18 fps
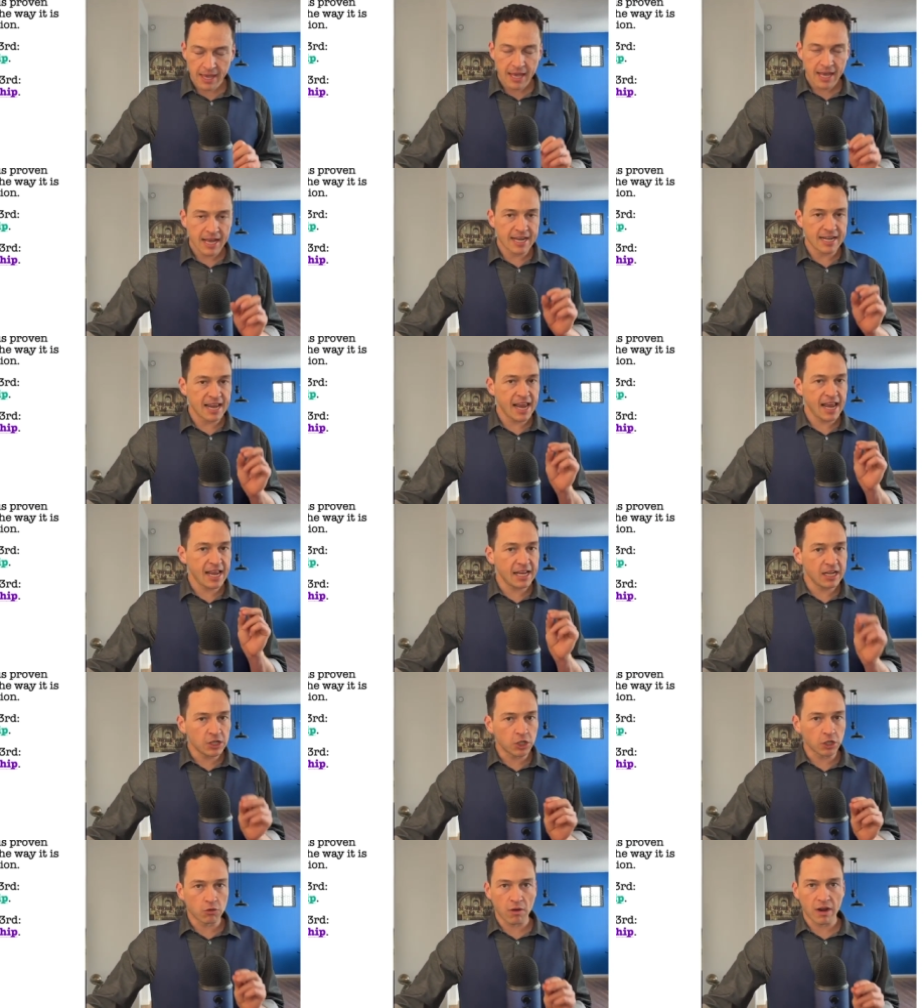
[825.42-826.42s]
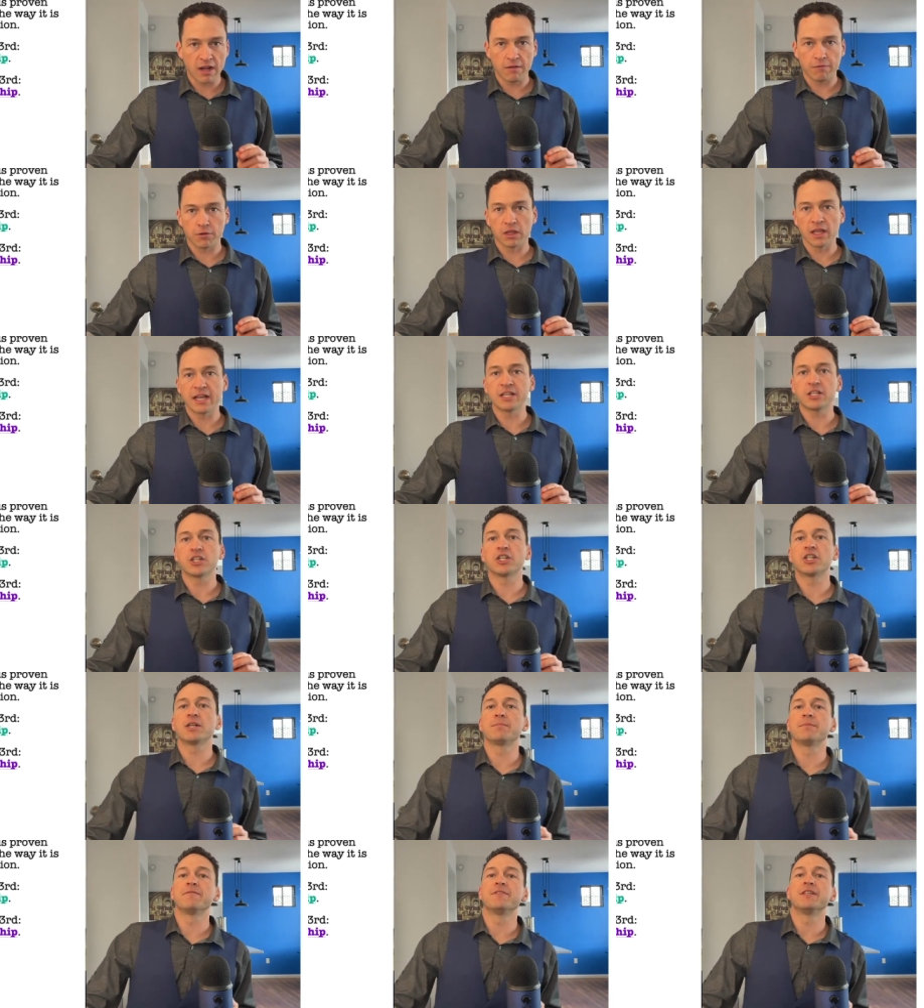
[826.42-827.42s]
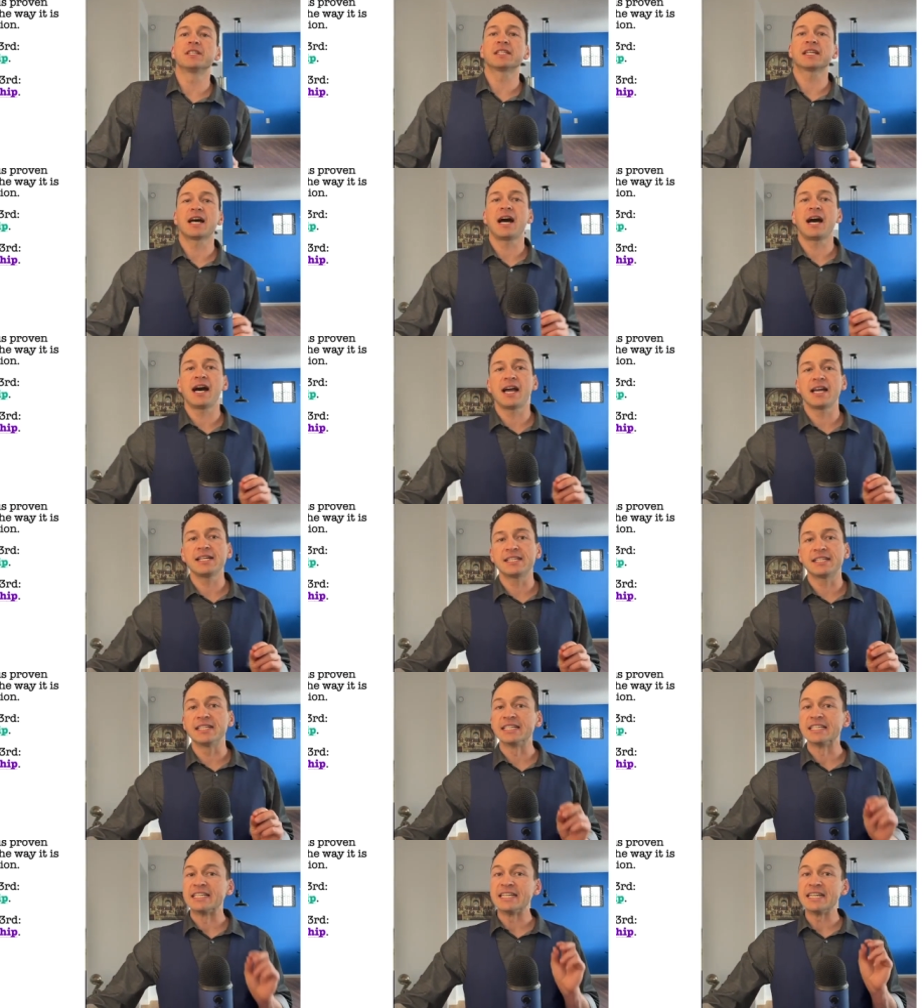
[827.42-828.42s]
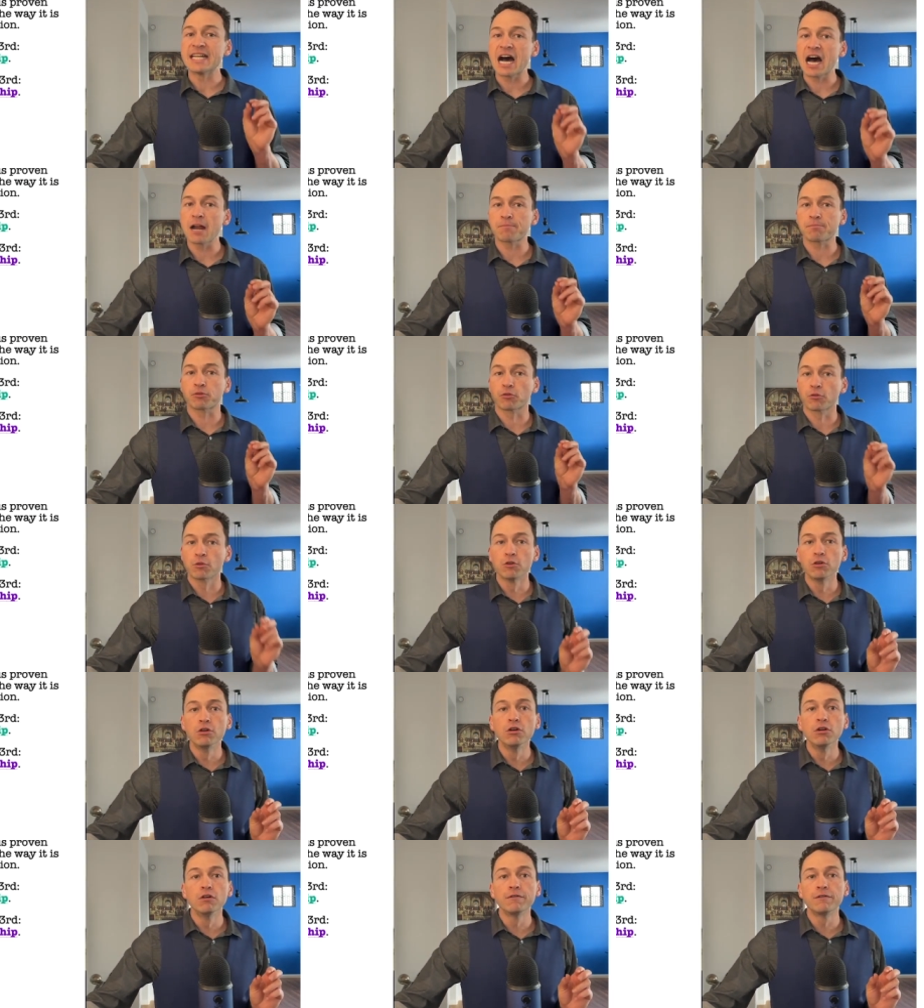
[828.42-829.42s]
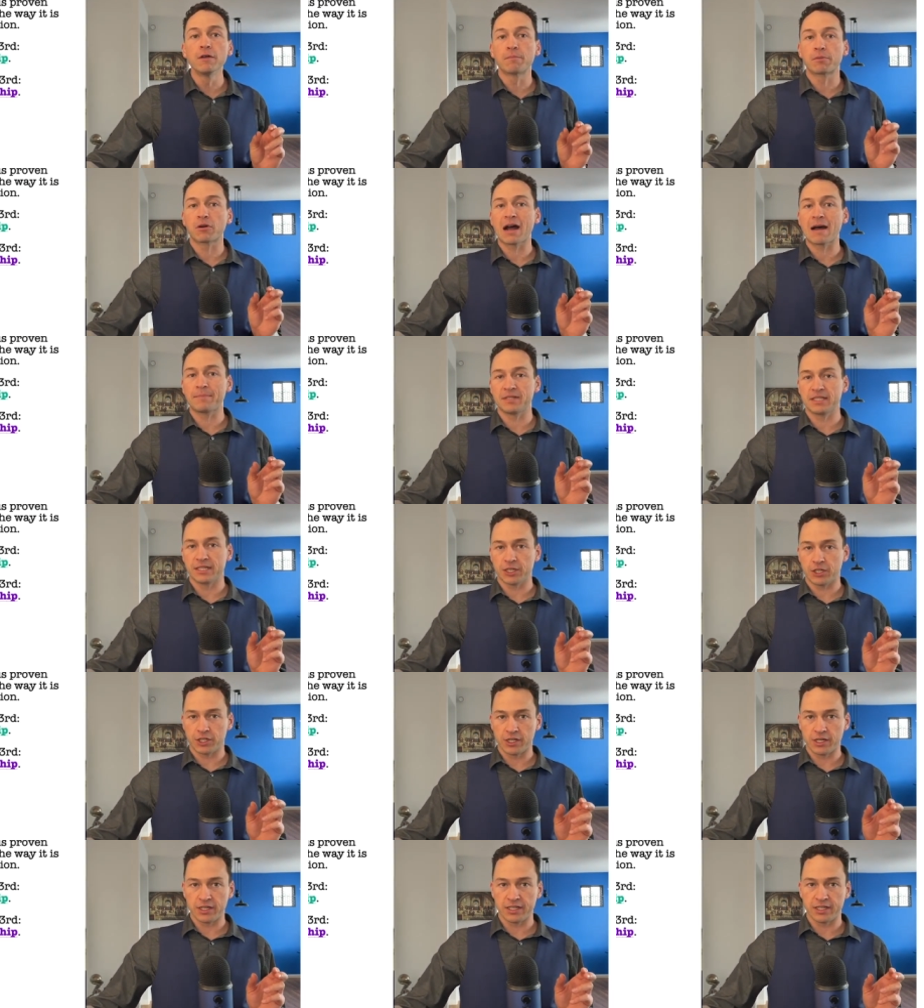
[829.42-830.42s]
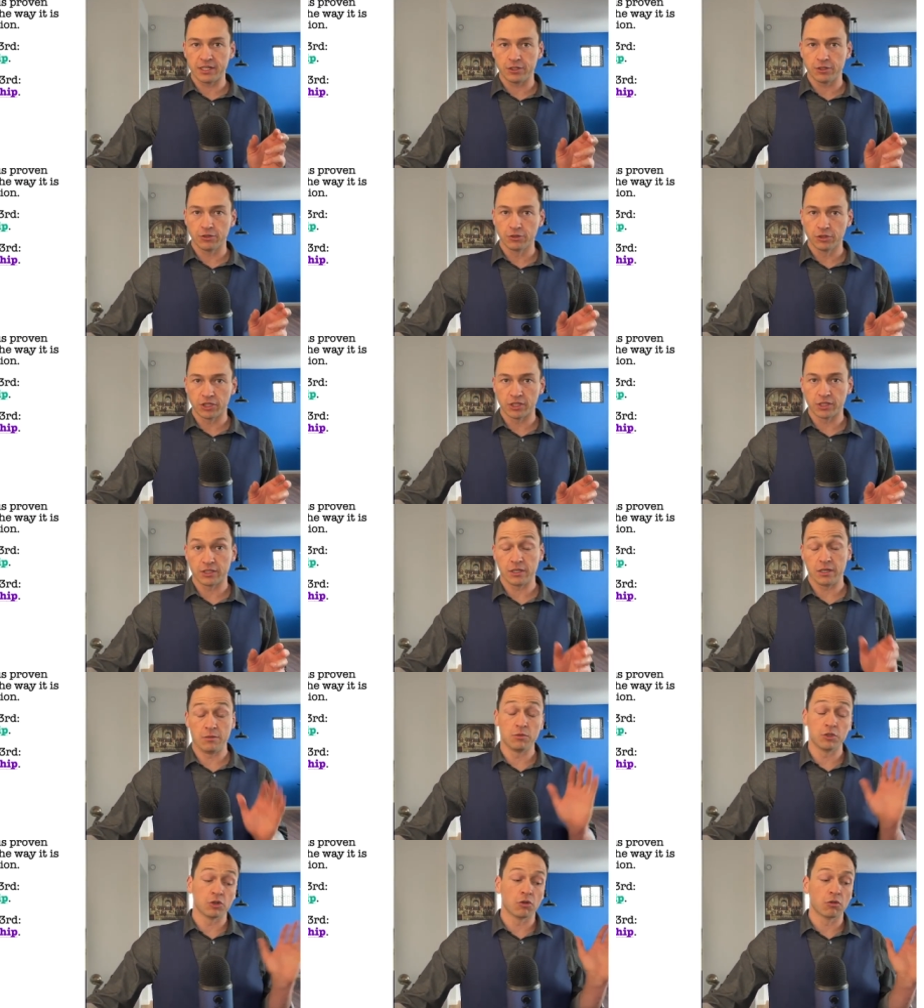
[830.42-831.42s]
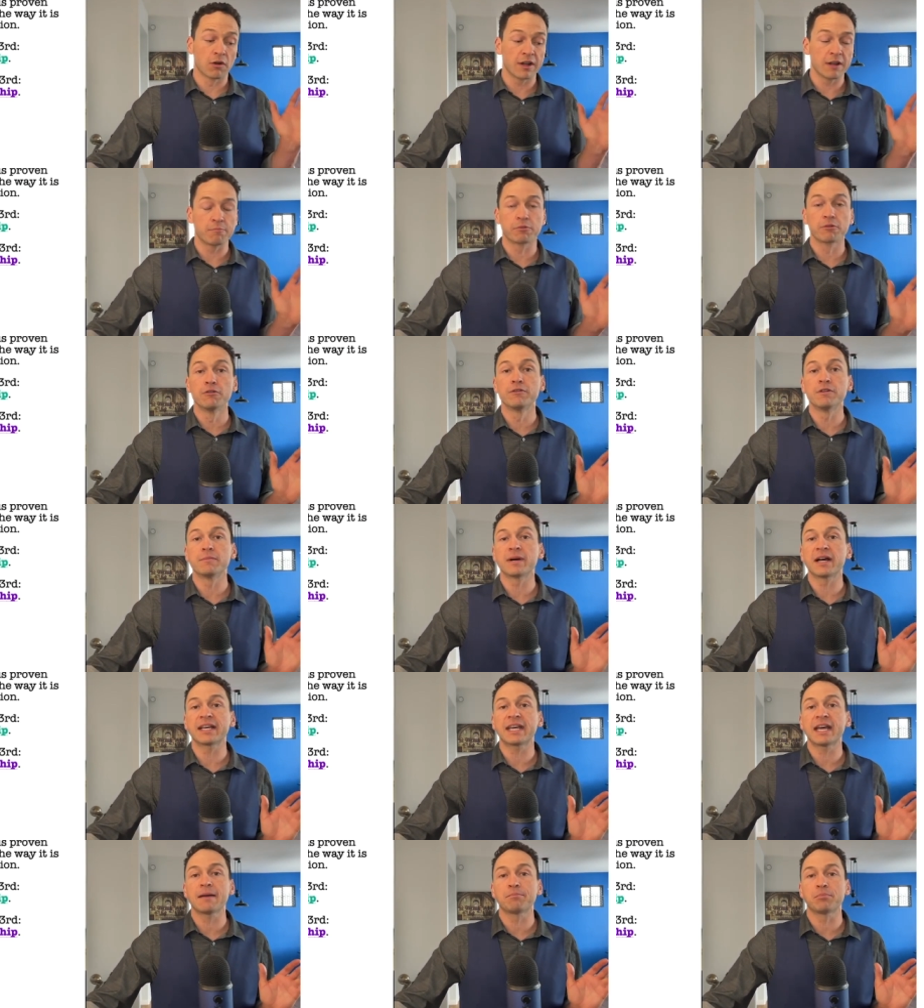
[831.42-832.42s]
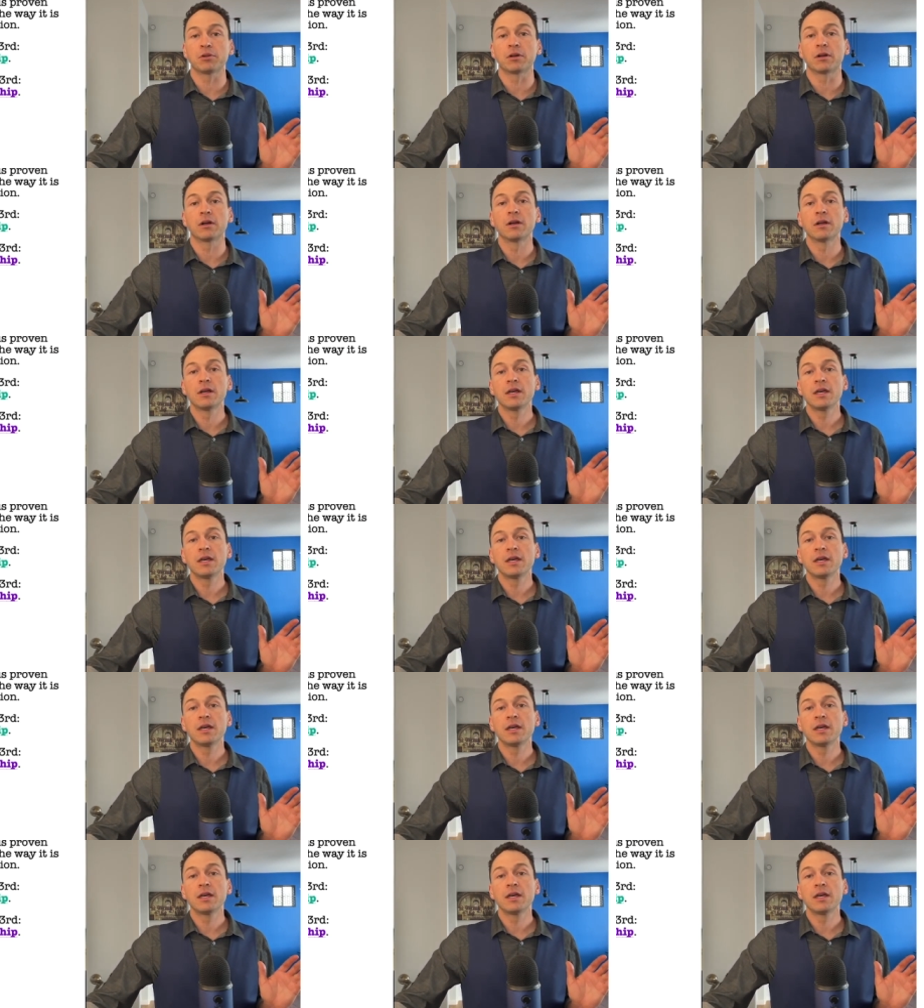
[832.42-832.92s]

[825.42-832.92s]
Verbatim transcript: An integrative relationship of this kind does not prove the proposition it deduces. It was already proven by Kepler.